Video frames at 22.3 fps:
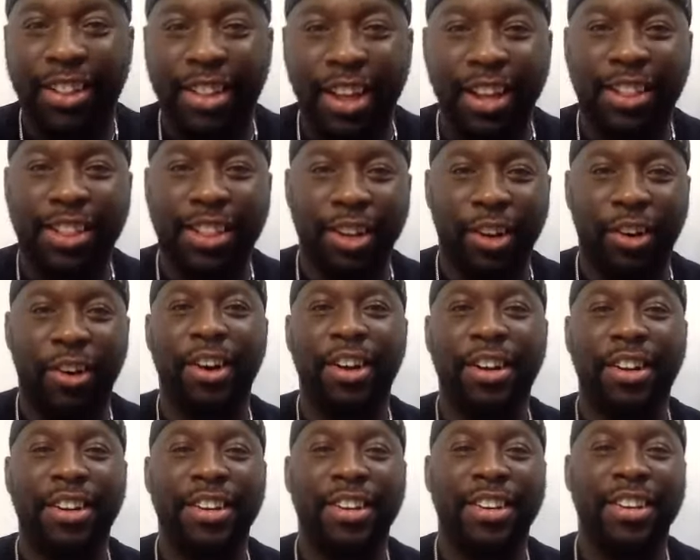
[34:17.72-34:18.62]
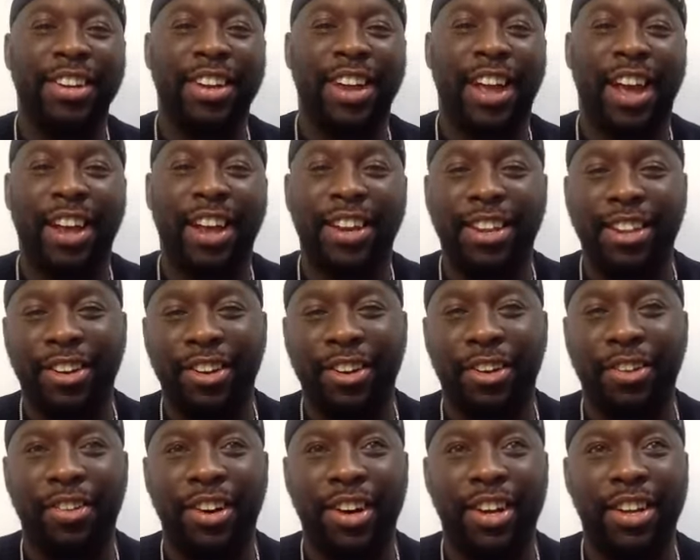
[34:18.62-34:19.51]
They thought that,
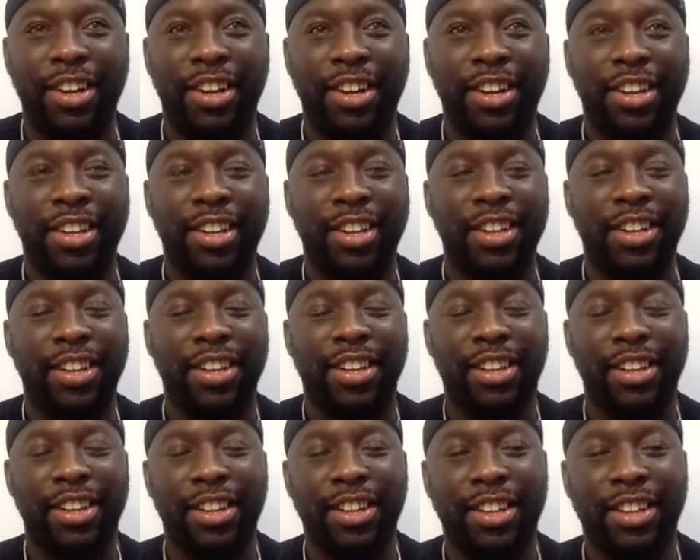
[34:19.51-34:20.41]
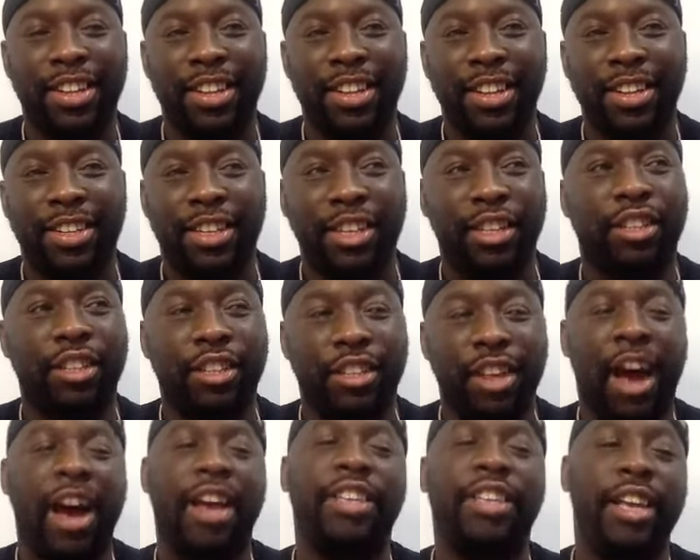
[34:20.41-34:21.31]
what? This
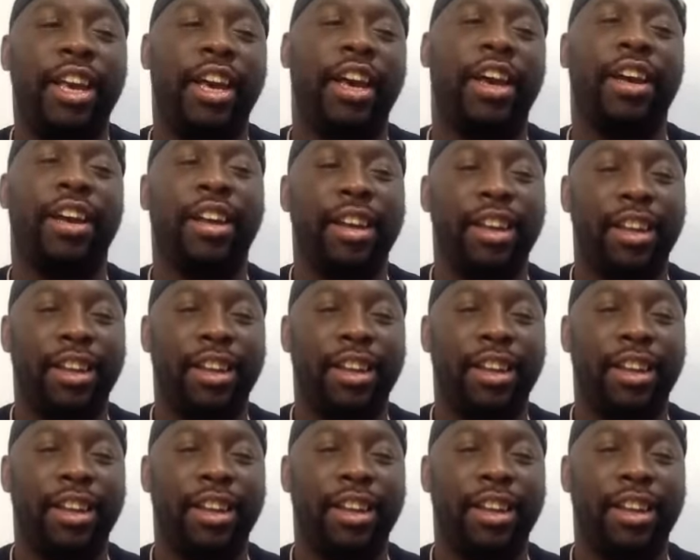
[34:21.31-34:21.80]
is our unit.